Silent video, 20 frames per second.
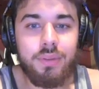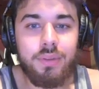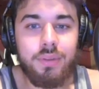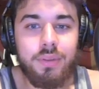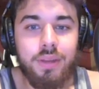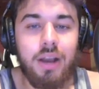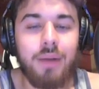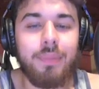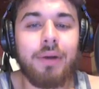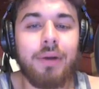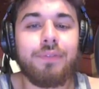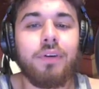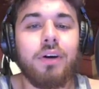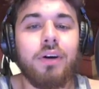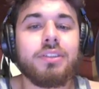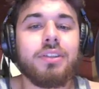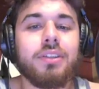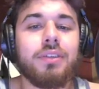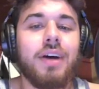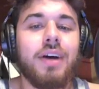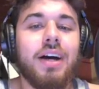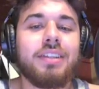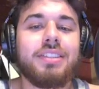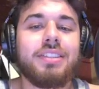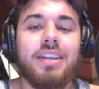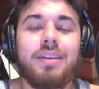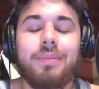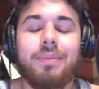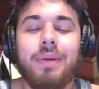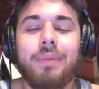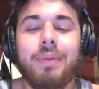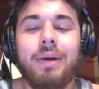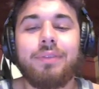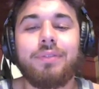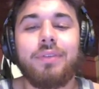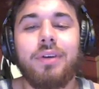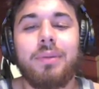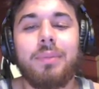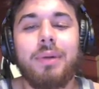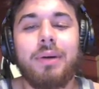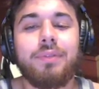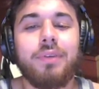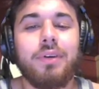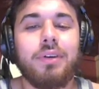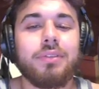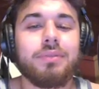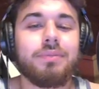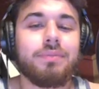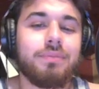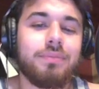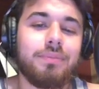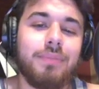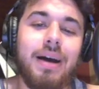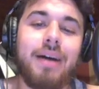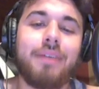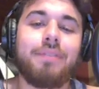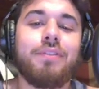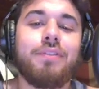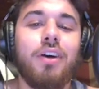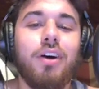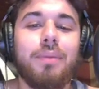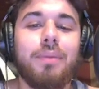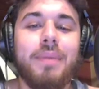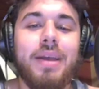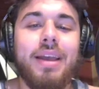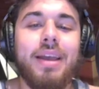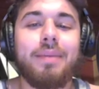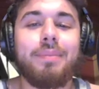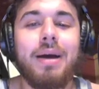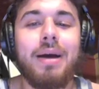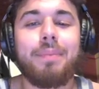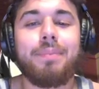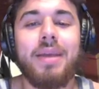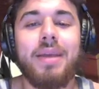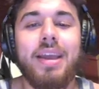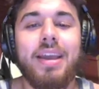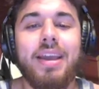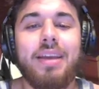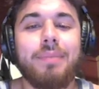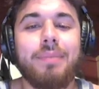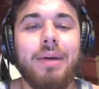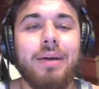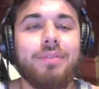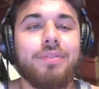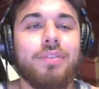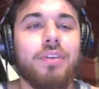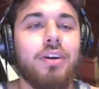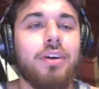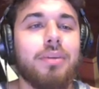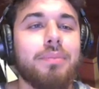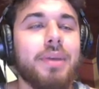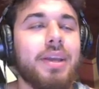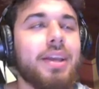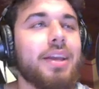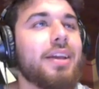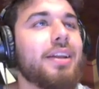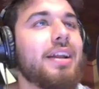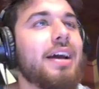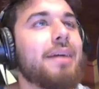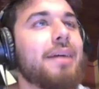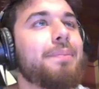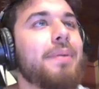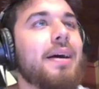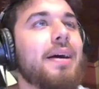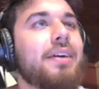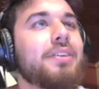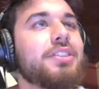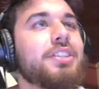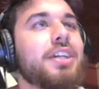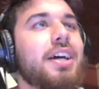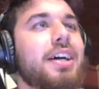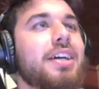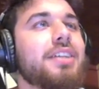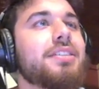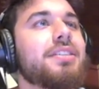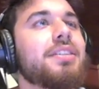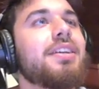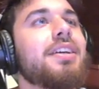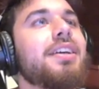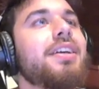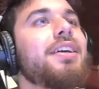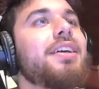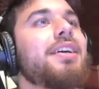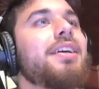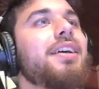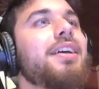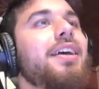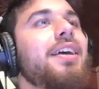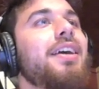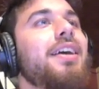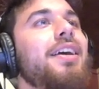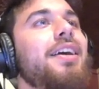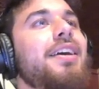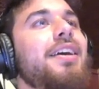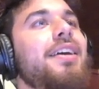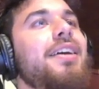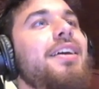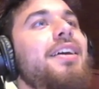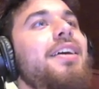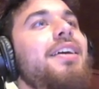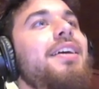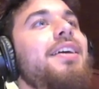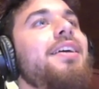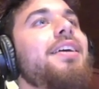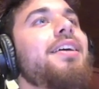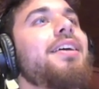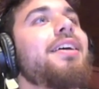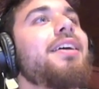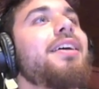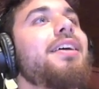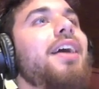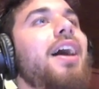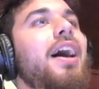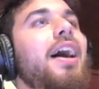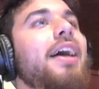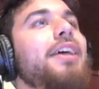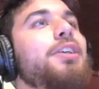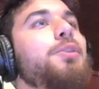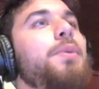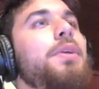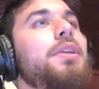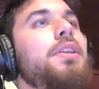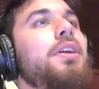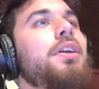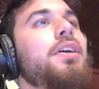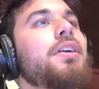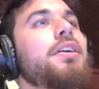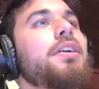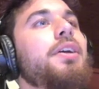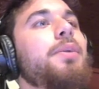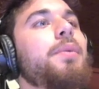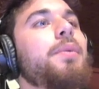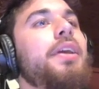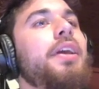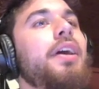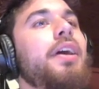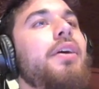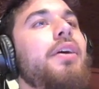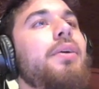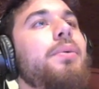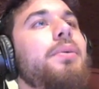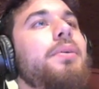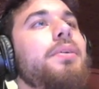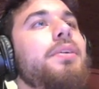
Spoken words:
my fault, Devontae, my fault, man, my bad, my fault, man, I apologize. All right, as we look, here we go.